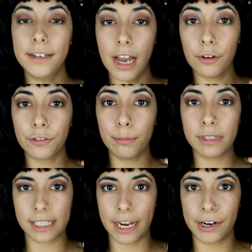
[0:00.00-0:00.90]
Now for
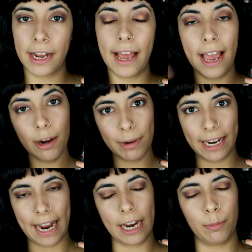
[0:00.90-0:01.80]
mascara and
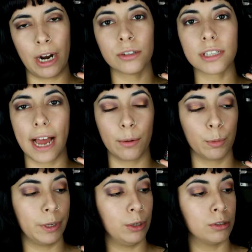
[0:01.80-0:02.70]
my eyebrows, I
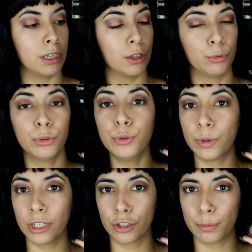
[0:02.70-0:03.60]
will be using the Root
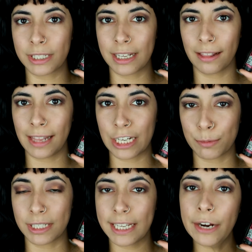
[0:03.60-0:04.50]
100% Lash
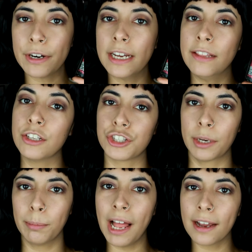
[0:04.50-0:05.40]
Mascara in the
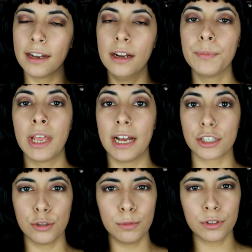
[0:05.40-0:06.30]
shade Black.
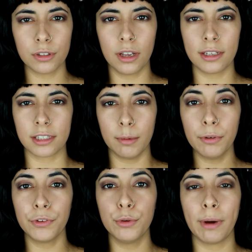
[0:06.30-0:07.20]
As some
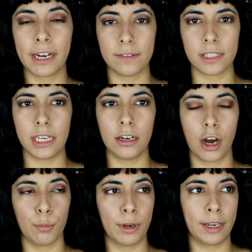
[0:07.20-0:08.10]
of you might have seen
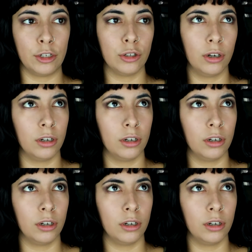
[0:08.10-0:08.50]
on my